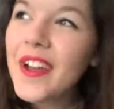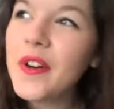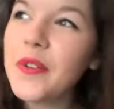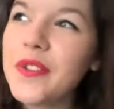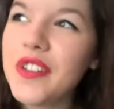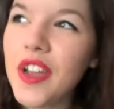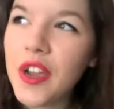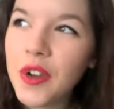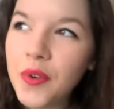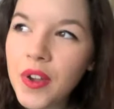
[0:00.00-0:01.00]

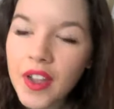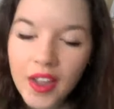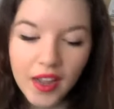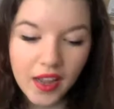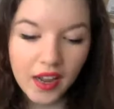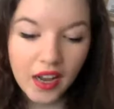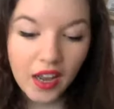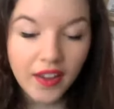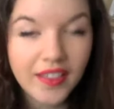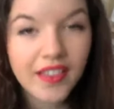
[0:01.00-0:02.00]
Also,
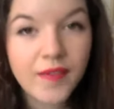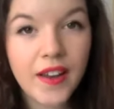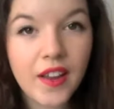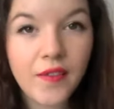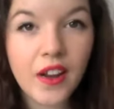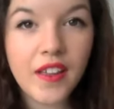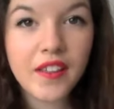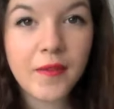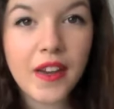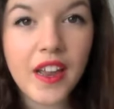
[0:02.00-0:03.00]
like this video if you like
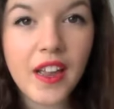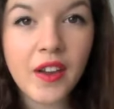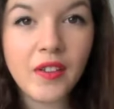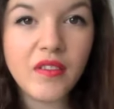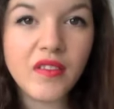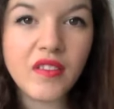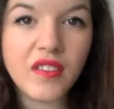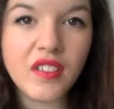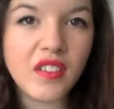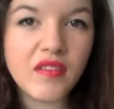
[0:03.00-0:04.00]
this video.
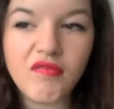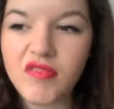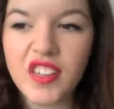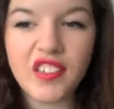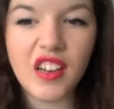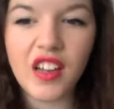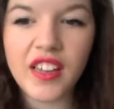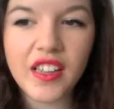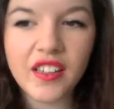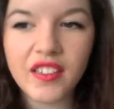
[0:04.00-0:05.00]

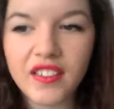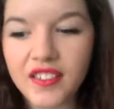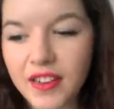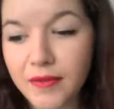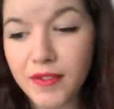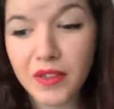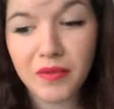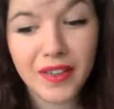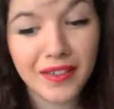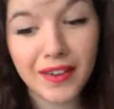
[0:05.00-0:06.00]
Dislike us if you
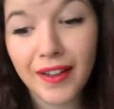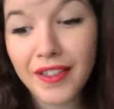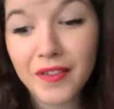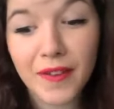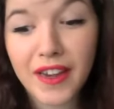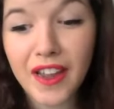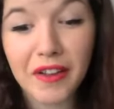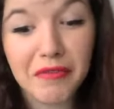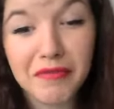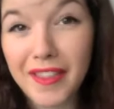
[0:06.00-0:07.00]
dislike this video.
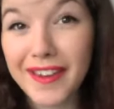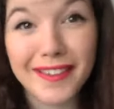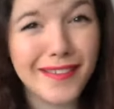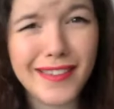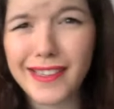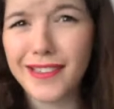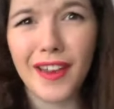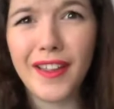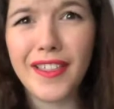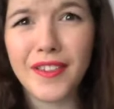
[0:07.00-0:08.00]
Then
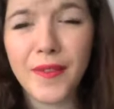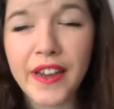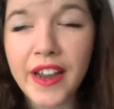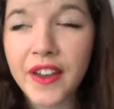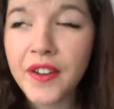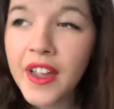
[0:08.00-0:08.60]
dislike this video.